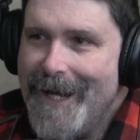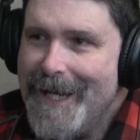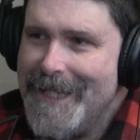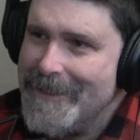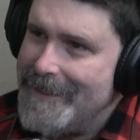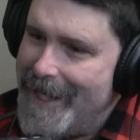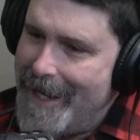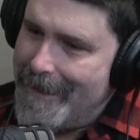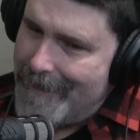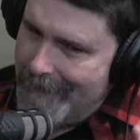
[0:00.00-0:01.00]
I didn't
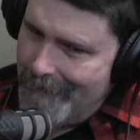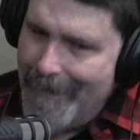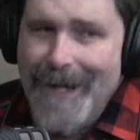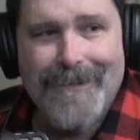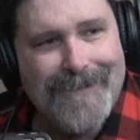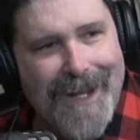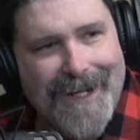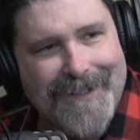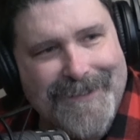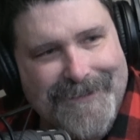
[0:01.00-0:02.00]
say, wait a
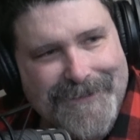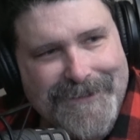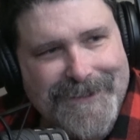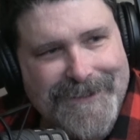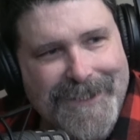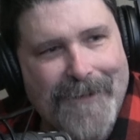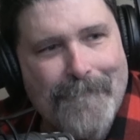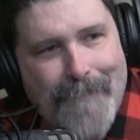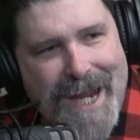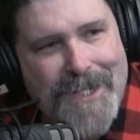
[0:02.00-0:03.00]
second, this is a
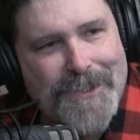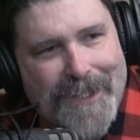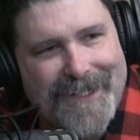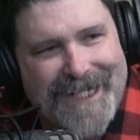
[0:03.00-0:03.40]
major.